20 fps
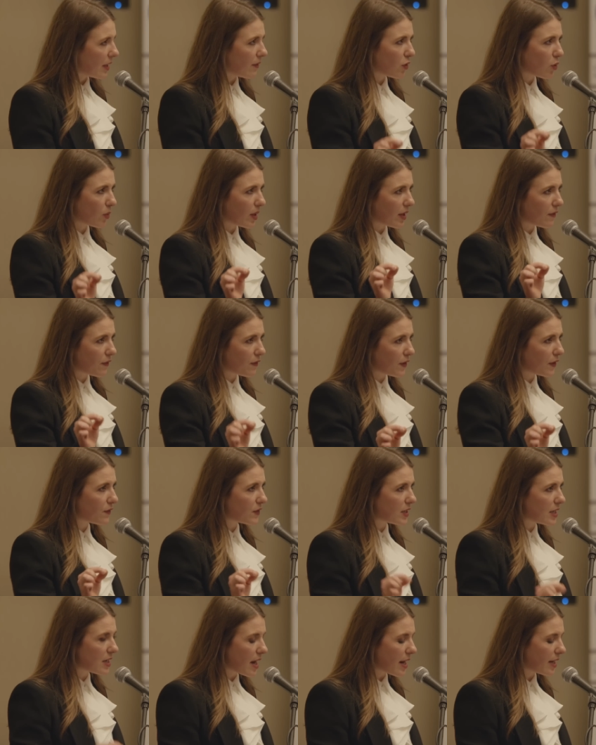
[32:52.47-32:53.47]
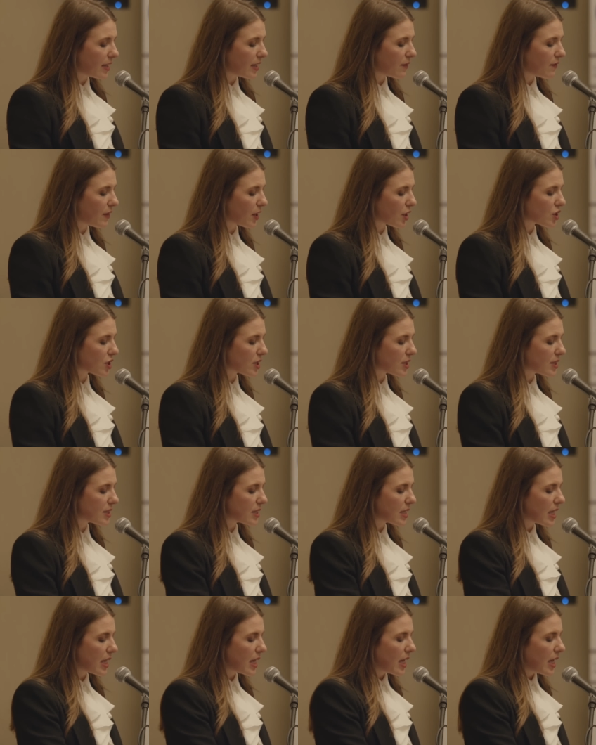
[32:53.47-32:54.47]
even though he had 59 convictions,
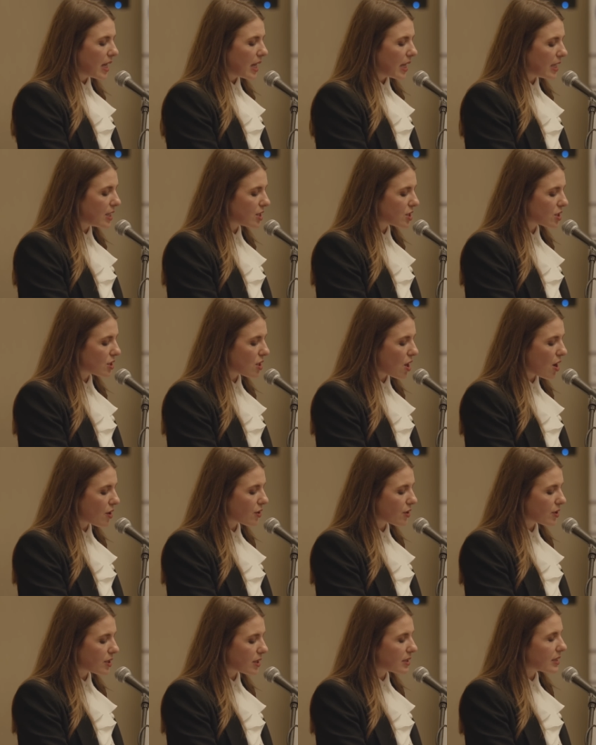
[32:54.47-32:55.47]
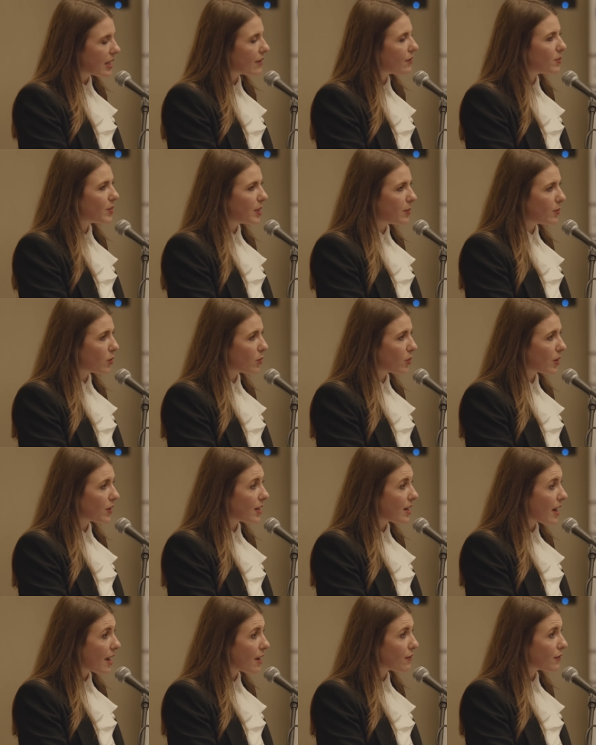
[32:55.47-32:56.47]
he slaughtered 11 people with a
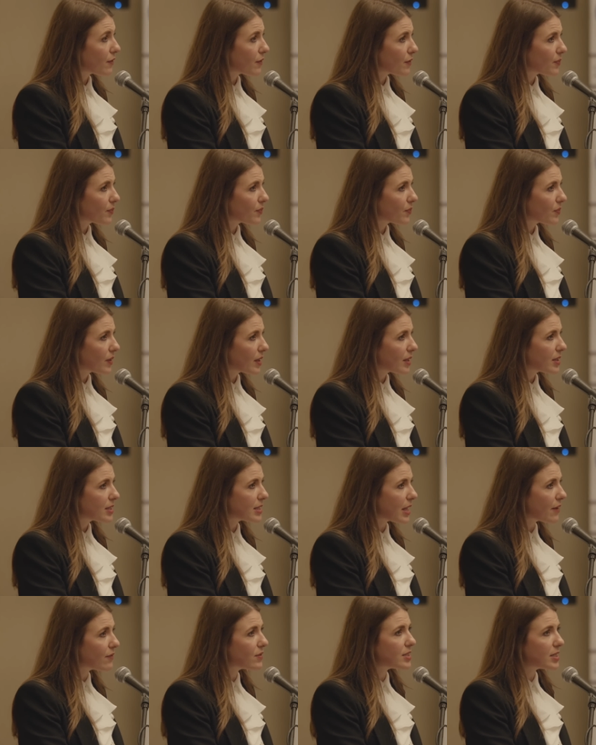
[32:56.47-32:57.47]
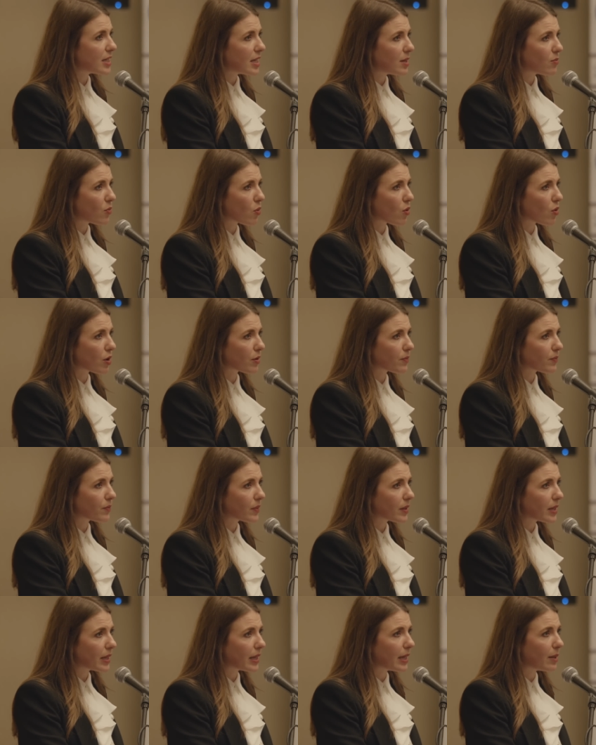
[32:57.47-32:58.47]
knife, 17 more
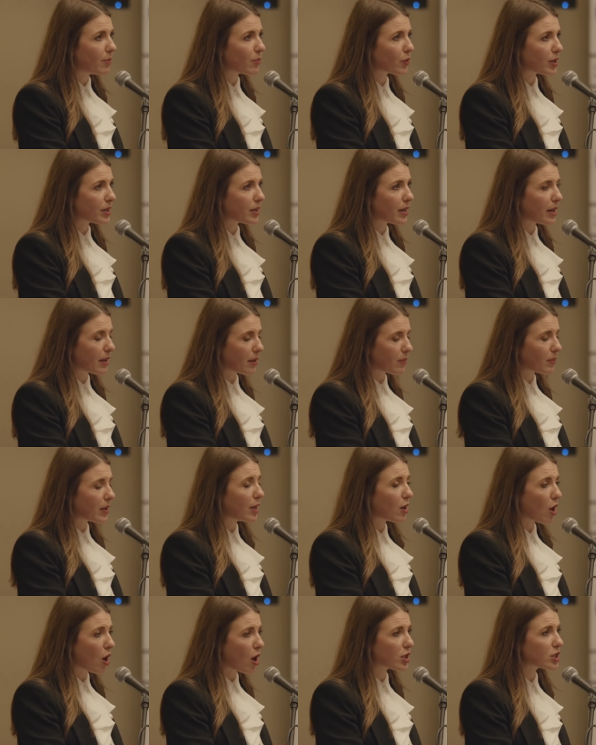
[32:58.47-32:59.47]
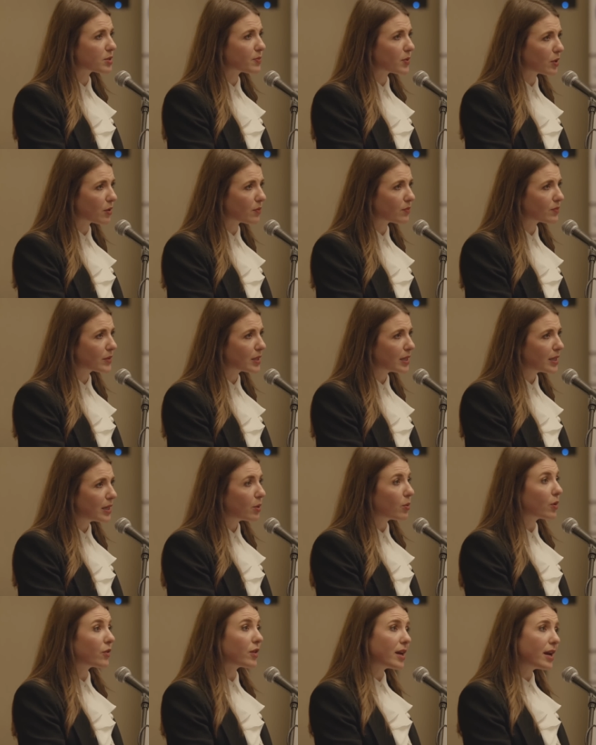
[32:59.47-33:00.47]
in, um, in hospital.
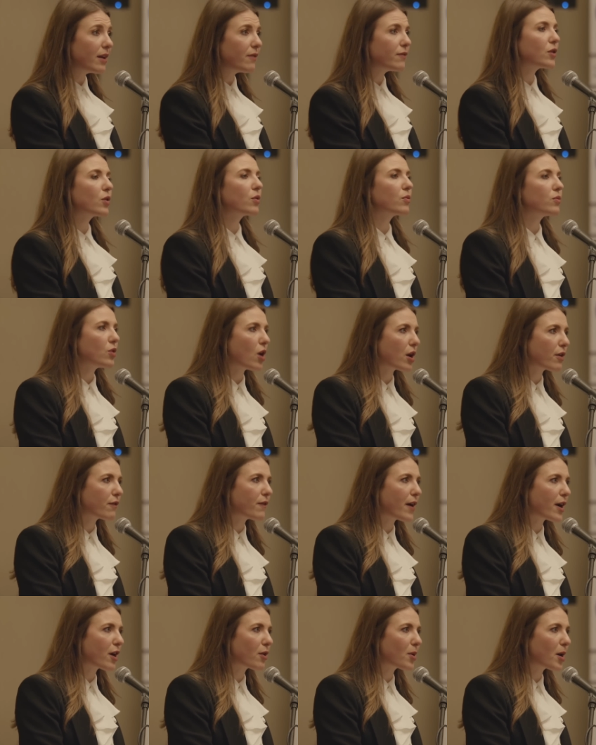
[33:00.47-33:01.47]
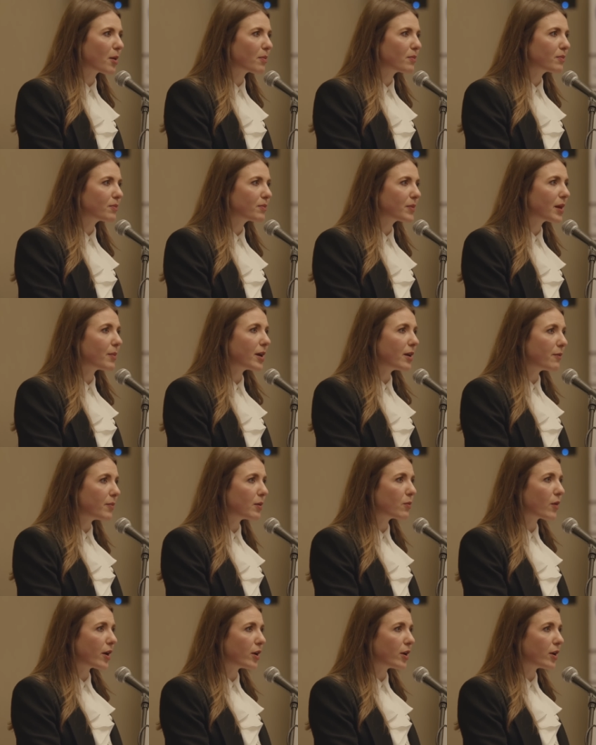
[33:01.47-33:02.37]
With a knife, though, not a firearm. That might have been